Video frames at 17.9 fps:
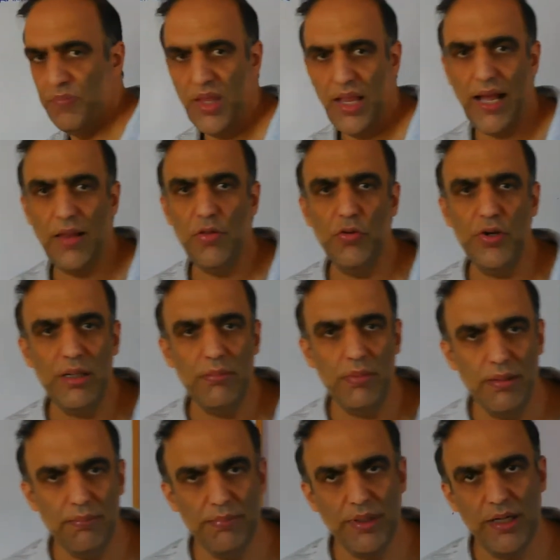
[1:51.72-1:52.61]
As you
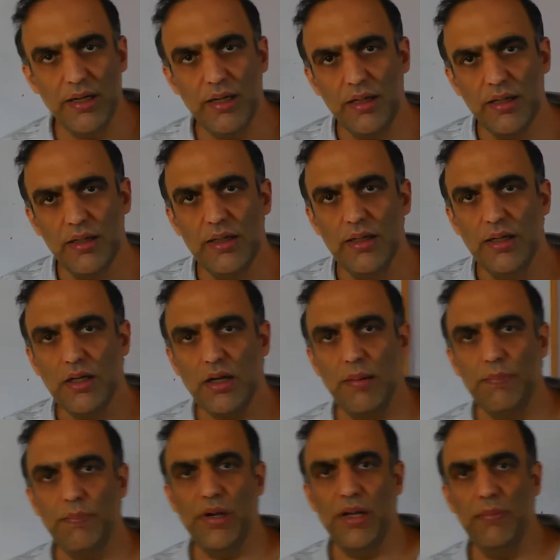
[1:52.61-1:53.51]
remember,
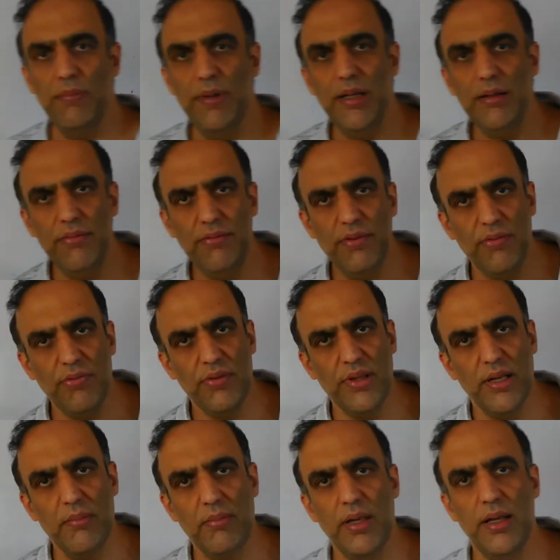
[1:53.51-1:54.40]
complement
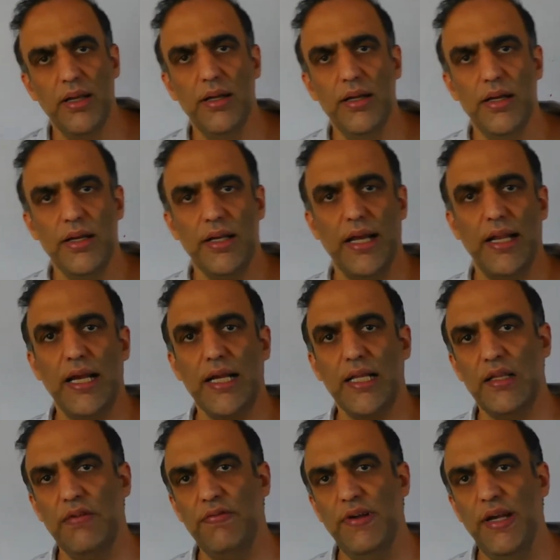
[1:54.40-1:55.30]
system can
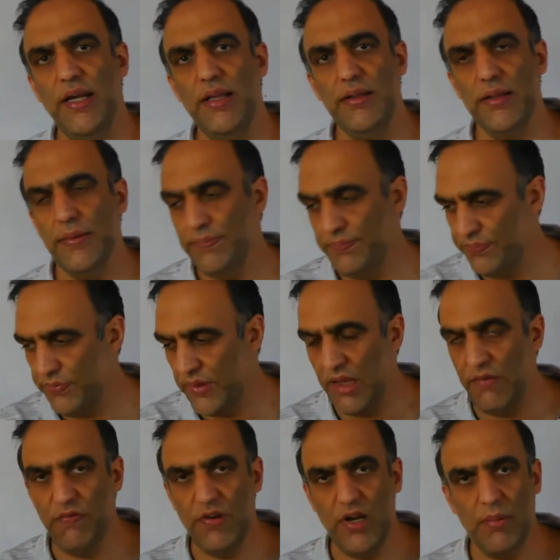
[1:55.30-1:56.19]
activate
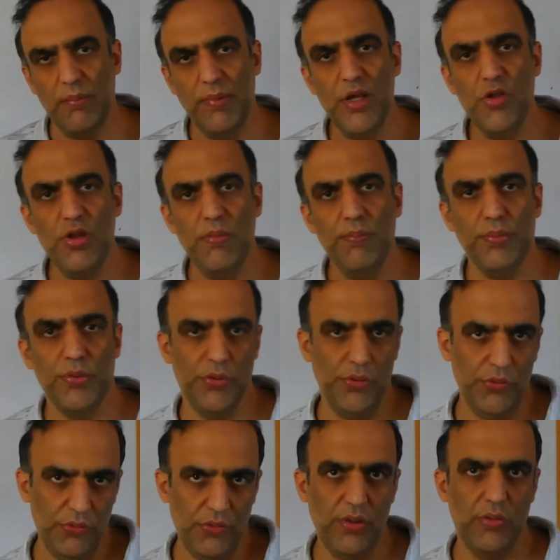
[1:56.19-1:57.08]
inflammation
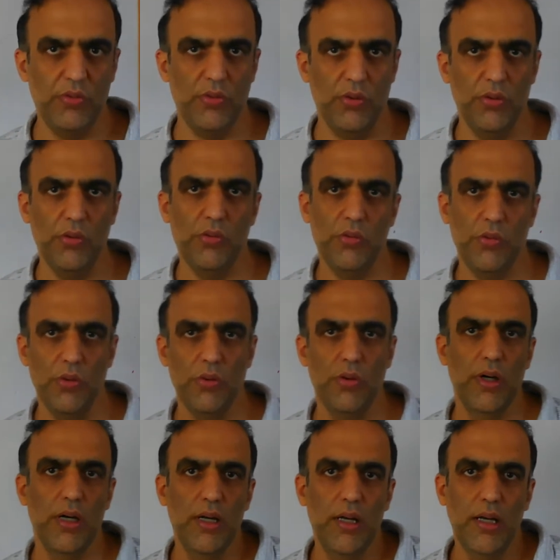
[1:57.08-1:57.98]
process also,
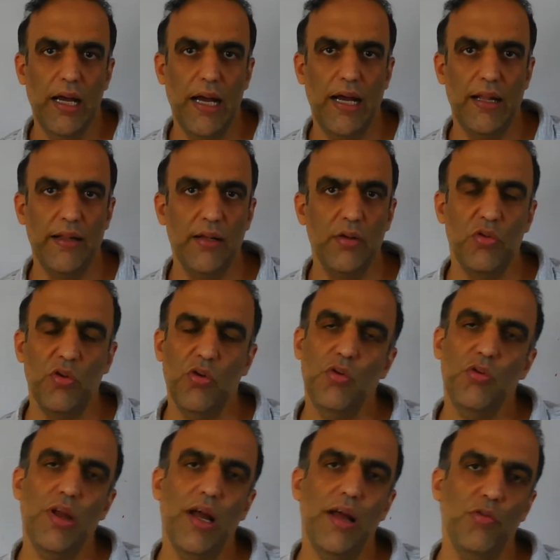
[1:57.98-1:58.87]
and it
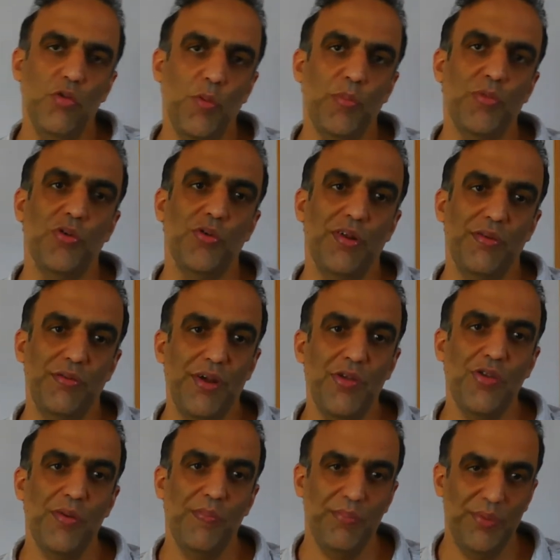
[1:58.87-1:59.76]
also has
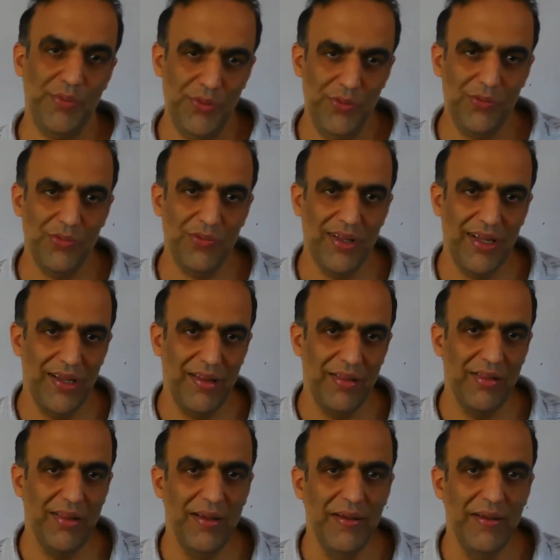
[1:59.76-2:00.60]
opsonization process.